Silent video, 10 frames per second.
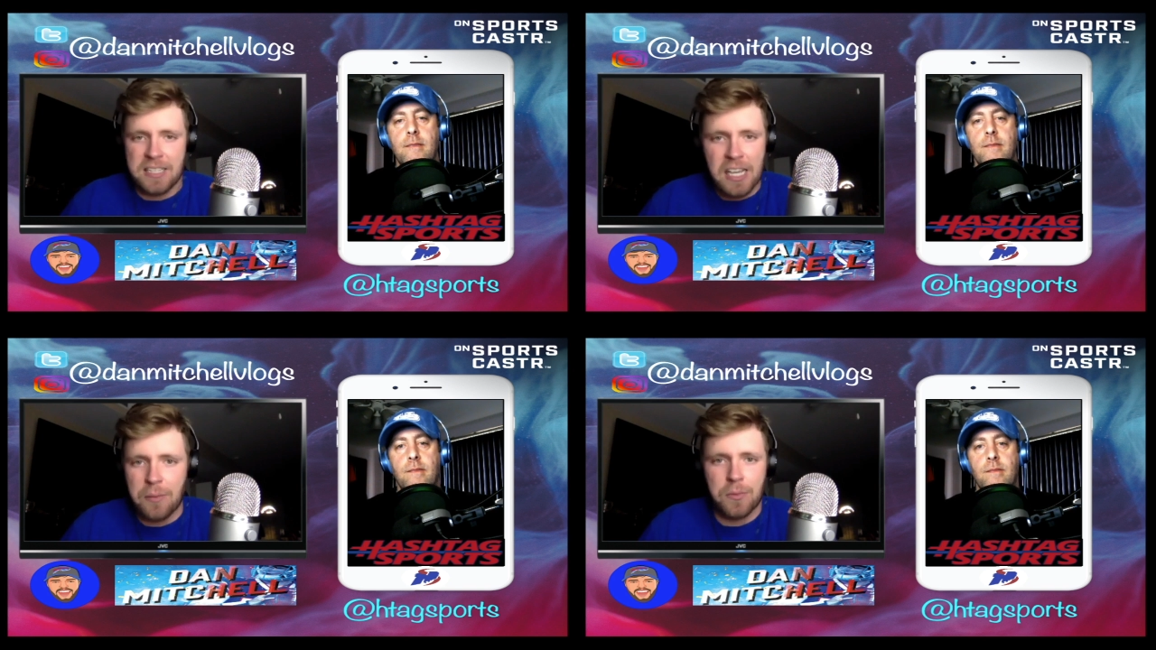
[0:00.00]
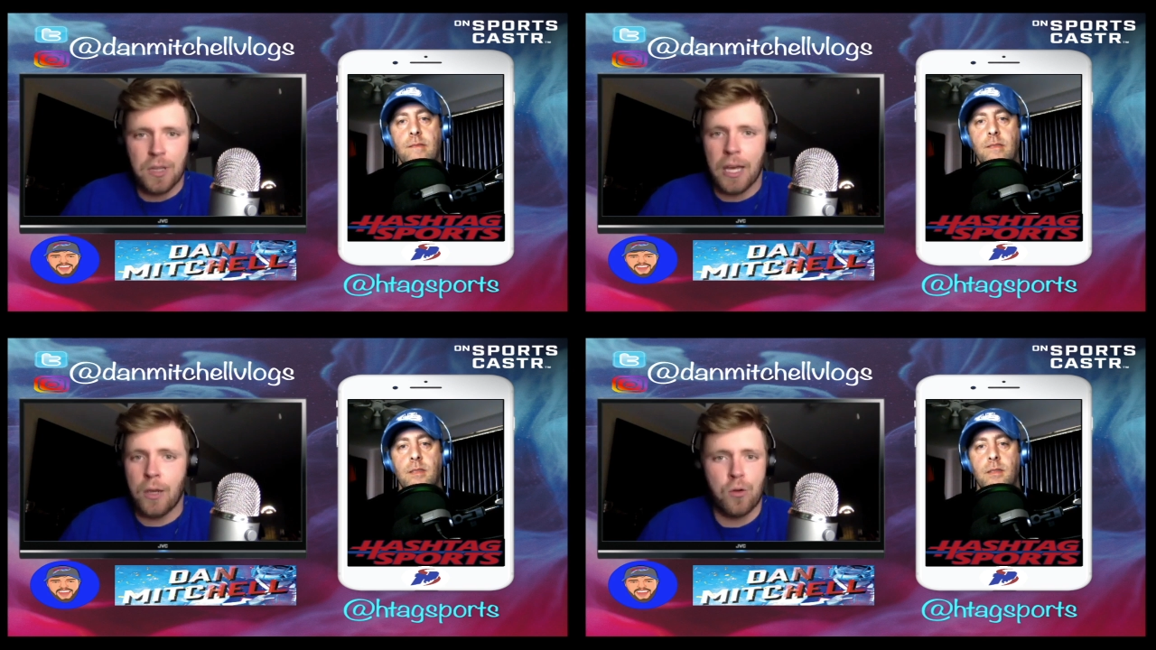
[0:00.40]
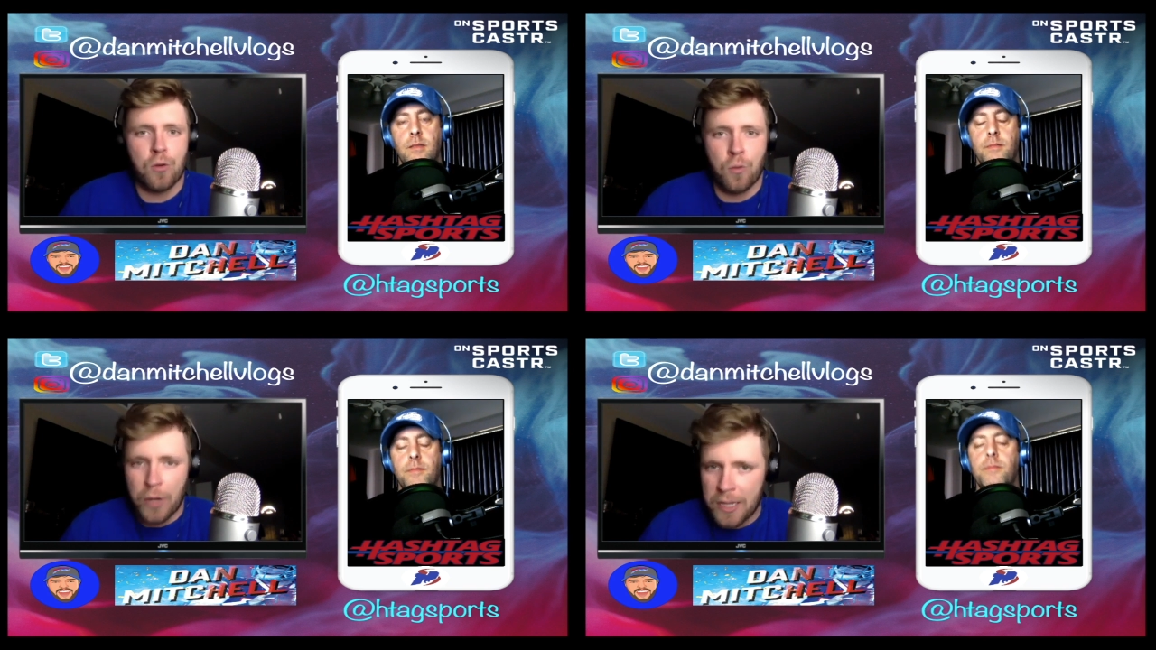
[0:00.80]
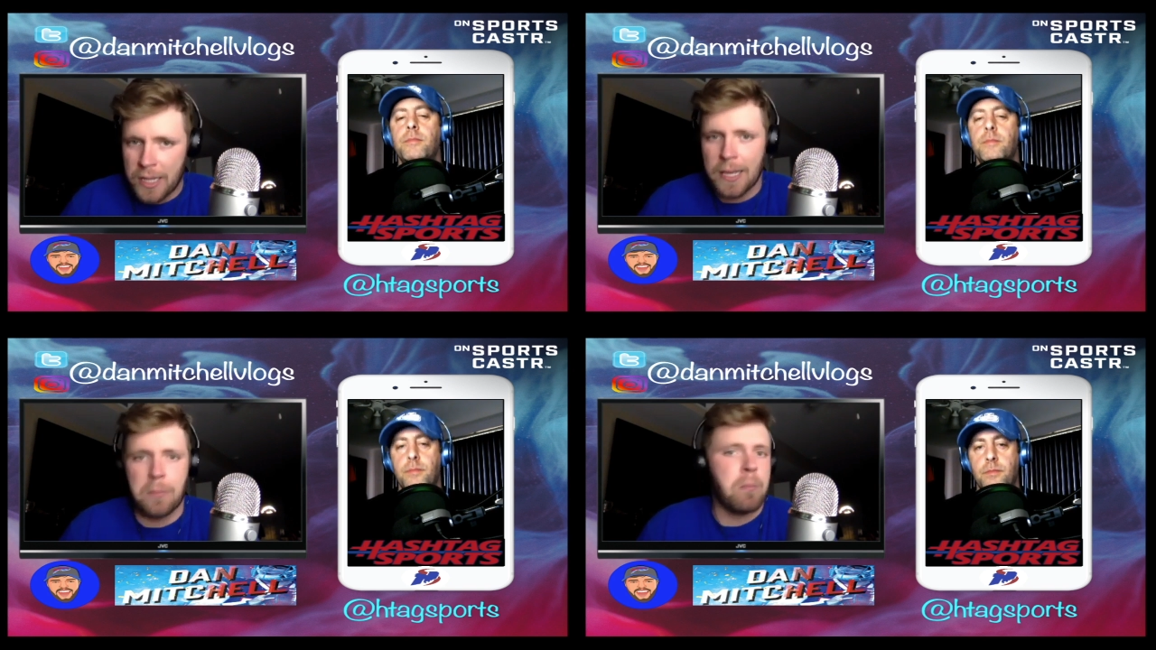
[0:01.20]
Speaker 1: team. Like, really,
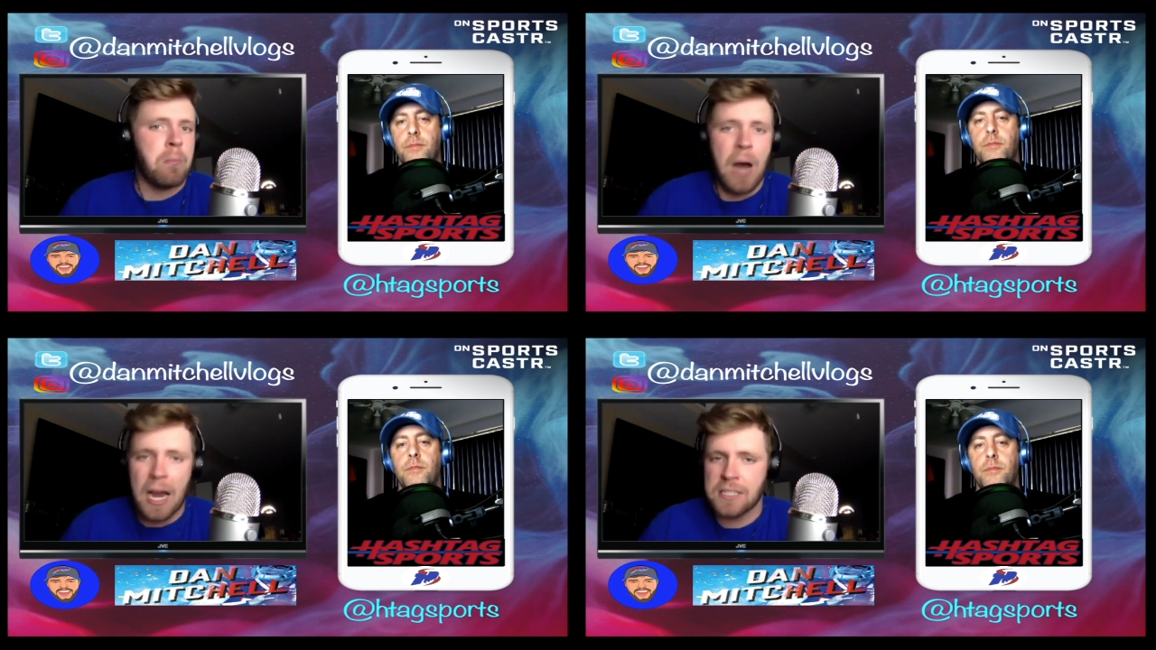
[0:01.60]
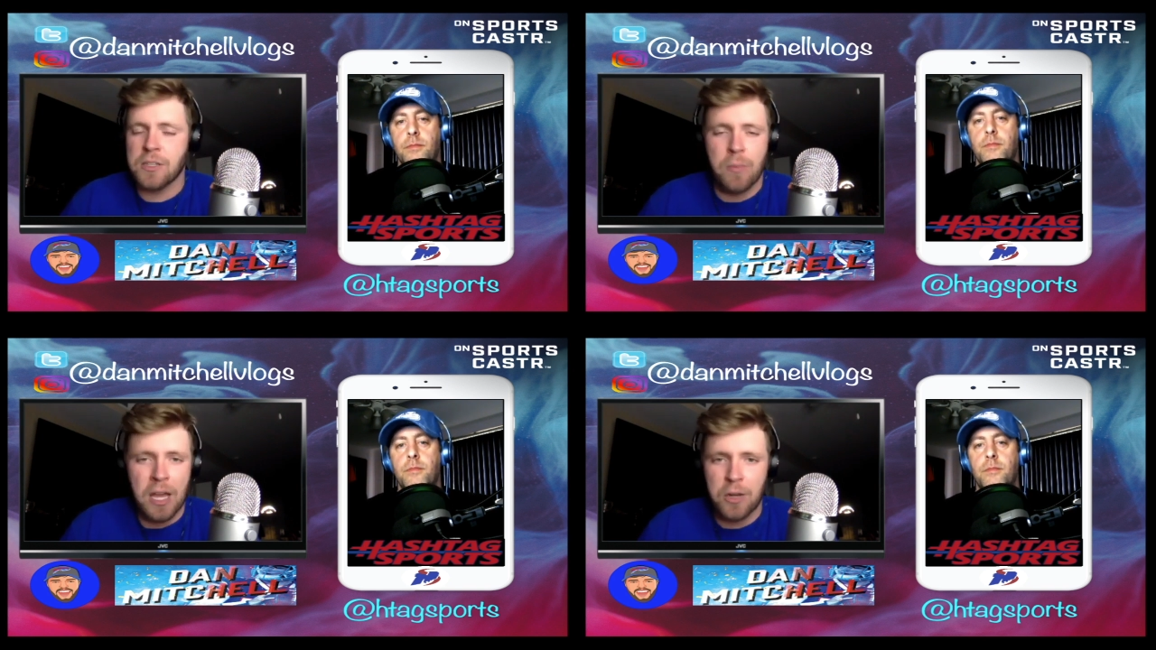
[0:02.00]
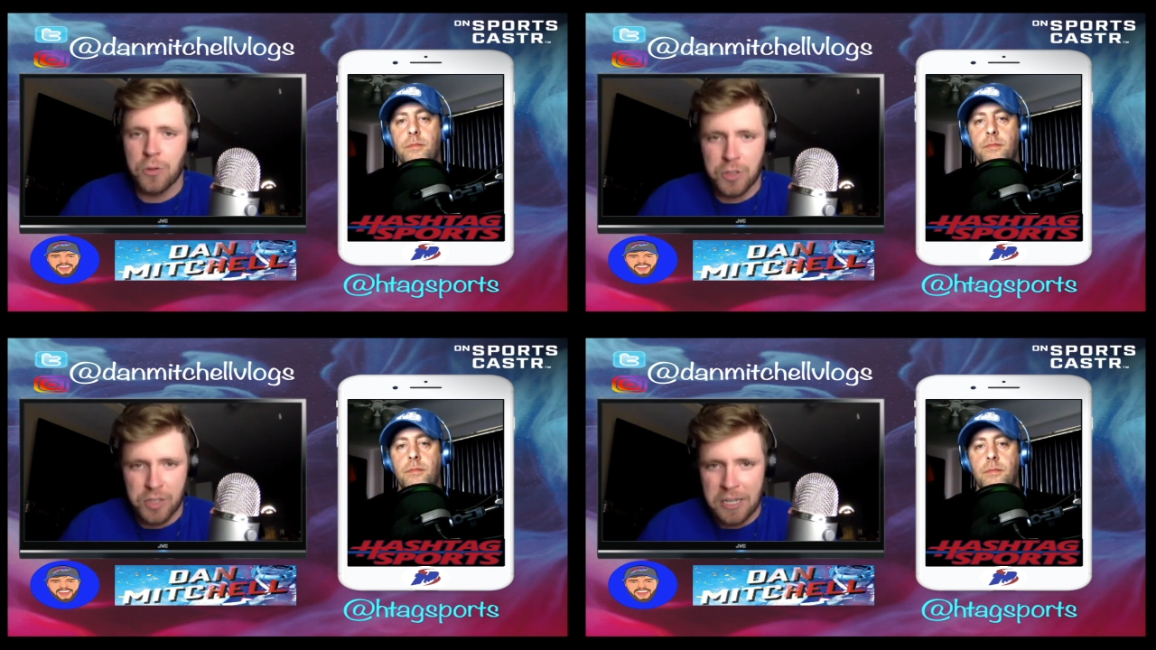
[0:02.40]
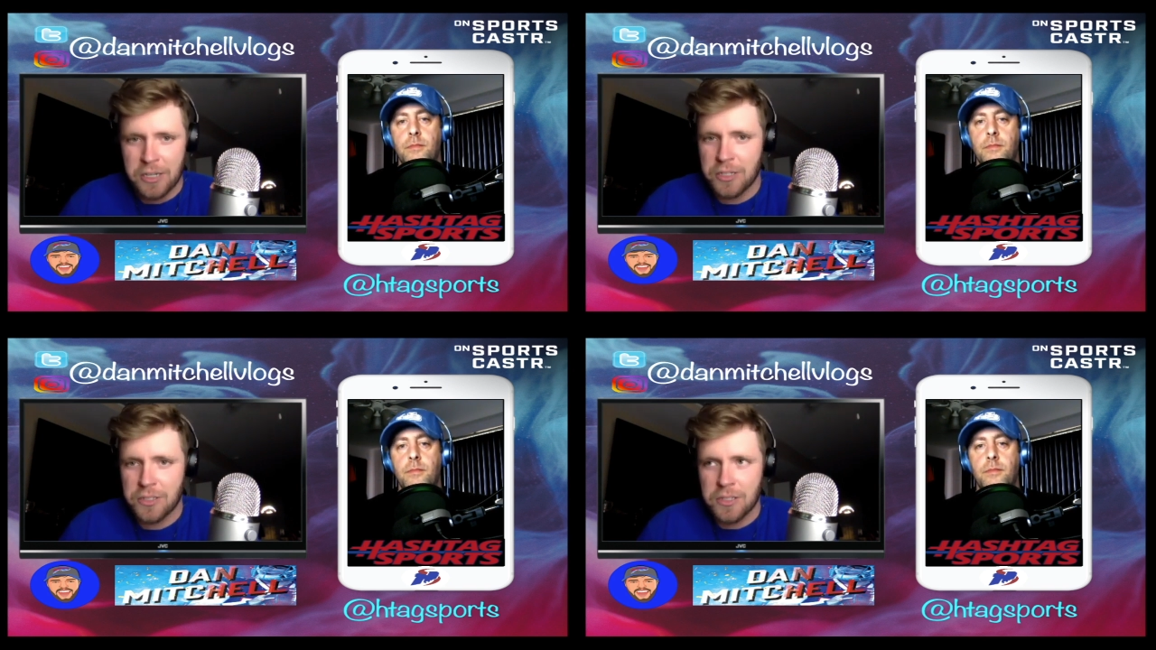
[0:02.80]
like, minus Emmanuel
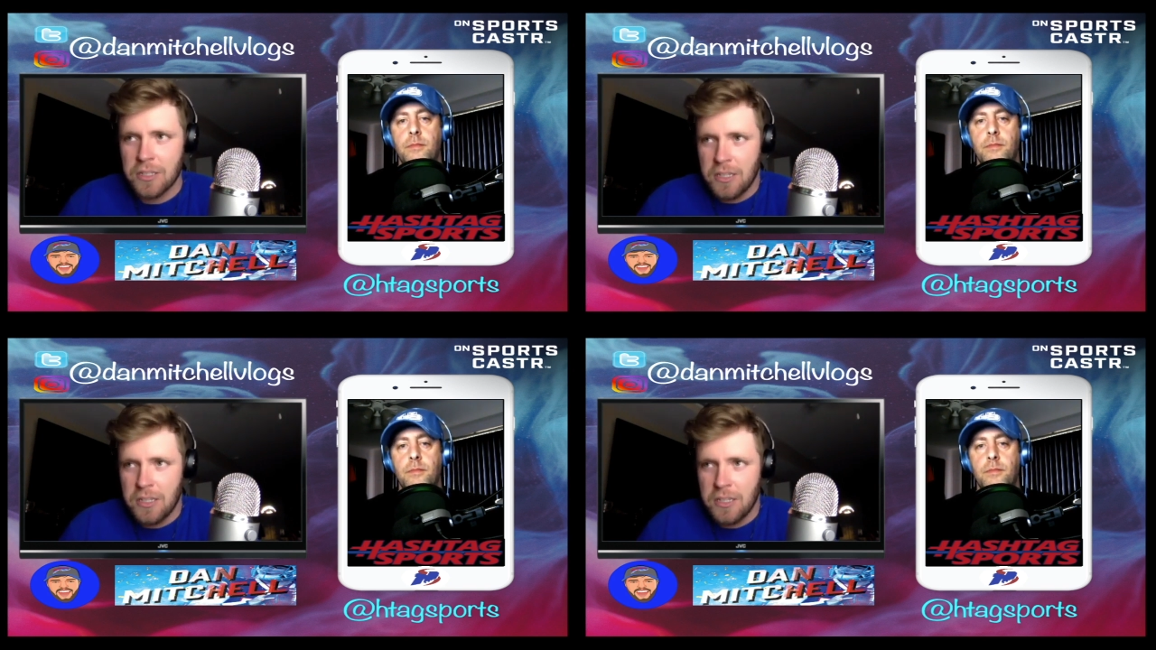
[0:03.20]
Sanders